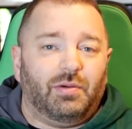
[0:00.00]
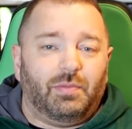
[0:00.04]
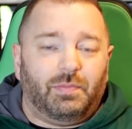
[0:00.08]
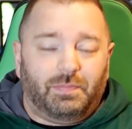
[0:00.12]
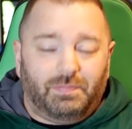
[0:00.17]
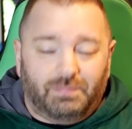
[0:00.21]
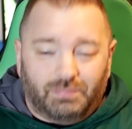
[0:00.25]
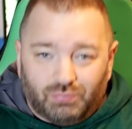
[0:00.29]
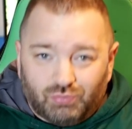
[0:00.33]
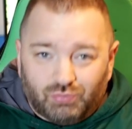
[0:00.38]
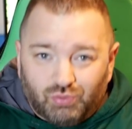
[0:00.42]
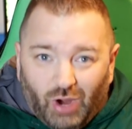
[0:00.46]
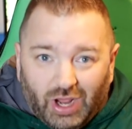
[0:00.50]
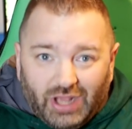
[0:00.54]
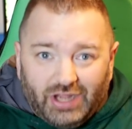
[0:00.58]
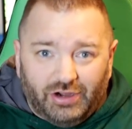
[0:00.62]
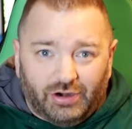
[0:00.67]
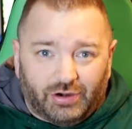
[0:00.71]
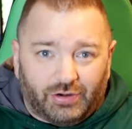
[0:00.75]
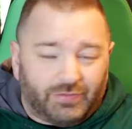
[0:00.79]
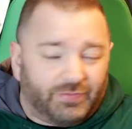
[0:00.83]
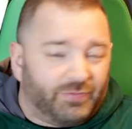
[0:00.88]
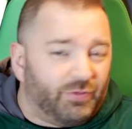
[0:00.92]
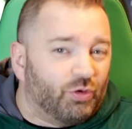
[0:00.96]
writer
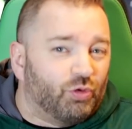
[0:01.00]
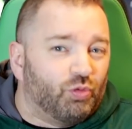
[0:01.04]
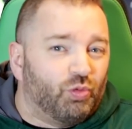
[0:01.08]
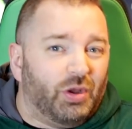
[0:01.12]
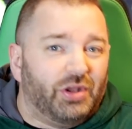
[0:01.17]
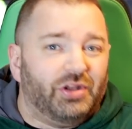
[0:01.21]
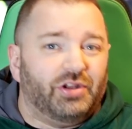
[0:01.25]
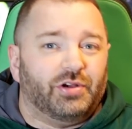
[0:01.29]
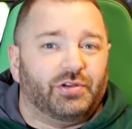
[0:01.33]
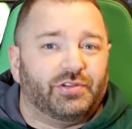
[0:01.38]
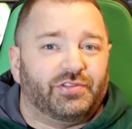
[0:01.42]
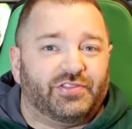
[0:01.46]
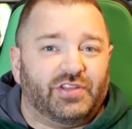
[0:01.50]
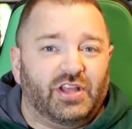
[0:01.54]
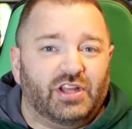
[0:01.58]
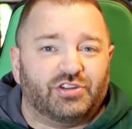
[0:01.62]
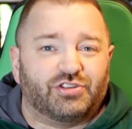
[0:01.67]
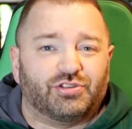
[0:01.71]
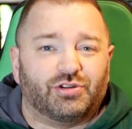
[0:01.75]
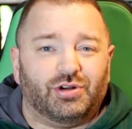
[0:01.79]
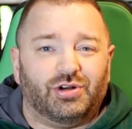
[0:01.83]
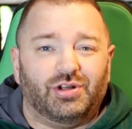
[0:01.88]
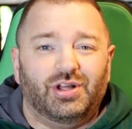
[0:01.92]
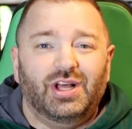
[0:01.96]
for Windows
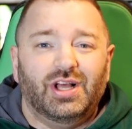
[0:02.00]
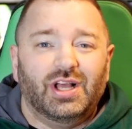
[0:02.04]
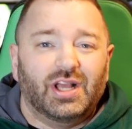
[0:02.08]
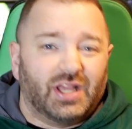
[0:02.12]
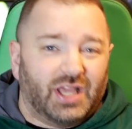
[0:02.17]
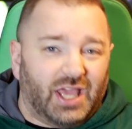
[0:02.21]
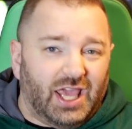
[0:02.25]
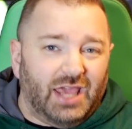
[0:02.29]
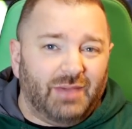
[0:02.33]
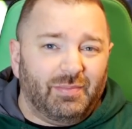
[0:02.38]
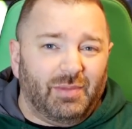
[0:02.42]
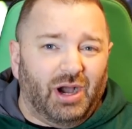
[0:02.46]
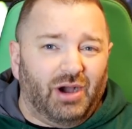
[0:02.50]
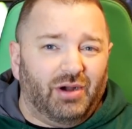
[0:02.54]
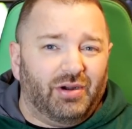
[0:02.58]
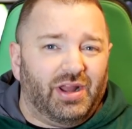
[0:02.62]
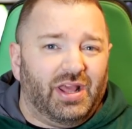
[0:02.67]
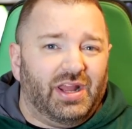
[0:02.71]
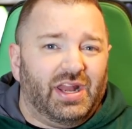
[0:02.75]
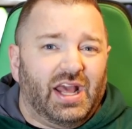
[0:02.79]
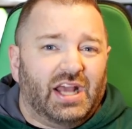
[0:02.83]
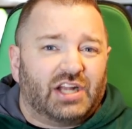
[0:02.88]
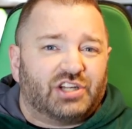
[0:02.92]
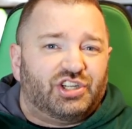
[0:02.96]
Central, came out and
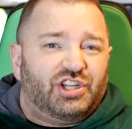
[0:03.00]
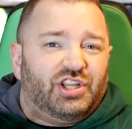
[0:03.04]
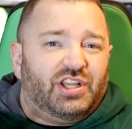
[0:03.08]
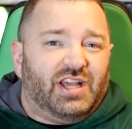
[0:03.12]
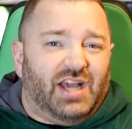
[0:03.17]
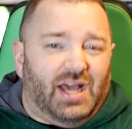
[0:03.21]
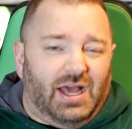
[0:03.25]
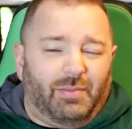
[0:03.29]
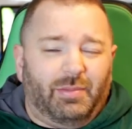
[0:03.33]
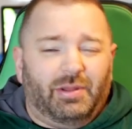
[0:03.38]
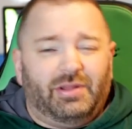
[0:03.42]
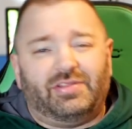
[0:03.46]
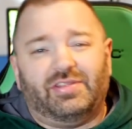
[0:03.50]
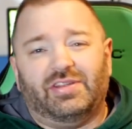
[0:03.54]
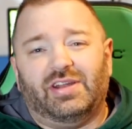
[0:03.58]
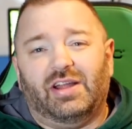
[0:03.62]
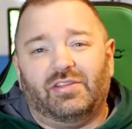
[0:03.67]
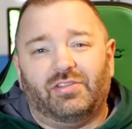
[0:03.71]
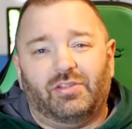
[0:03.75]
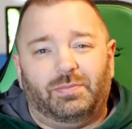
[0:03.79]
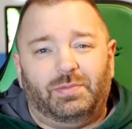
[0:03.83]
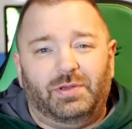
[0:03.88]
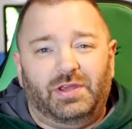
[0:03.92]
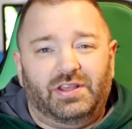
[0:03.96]
actually commented on
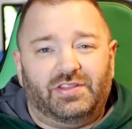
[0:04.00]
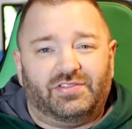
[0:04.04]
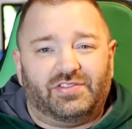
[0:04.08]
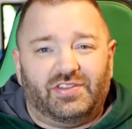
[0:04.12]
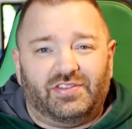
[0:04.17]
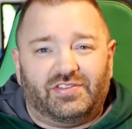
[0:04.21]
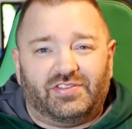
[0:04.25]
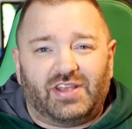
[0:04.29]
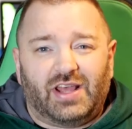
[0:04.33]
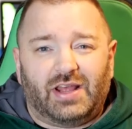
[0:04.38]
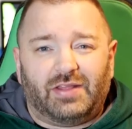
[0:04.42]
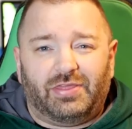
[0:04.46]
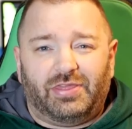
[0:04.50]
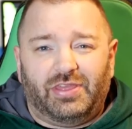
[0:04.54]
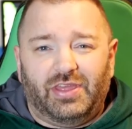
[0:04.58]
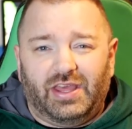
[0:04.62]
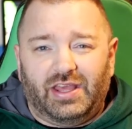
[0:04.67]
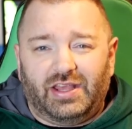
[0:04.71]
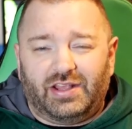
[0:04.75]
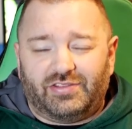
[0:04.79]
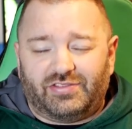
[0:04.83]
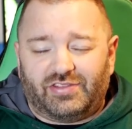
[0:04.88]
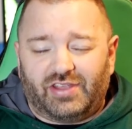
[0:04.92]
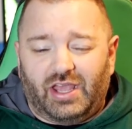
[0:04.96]
the piece and said
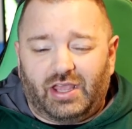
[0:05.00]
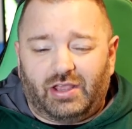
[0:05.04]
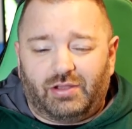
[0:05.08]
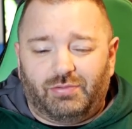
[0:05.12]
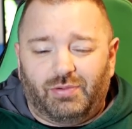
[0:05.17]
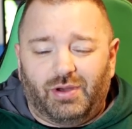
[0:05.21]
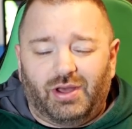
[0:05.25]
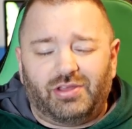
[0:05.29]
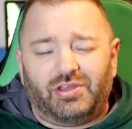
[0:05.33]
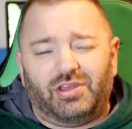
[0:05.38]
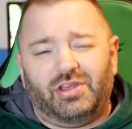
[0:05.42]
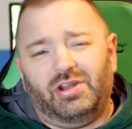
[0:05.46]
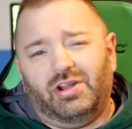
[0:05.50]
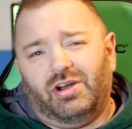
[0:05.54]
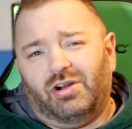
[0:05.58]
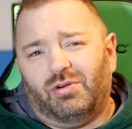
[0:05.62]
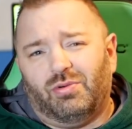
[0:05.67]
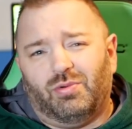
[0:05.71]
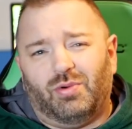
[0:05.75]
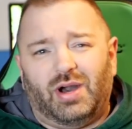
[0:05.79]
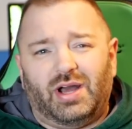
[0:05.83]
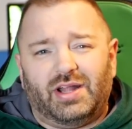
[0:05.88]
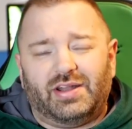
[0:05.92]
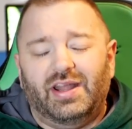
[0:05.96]
things like, well, you know
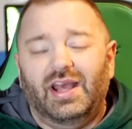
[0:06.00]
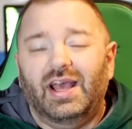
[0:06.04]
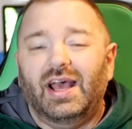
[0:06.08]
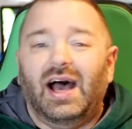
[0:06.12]
what?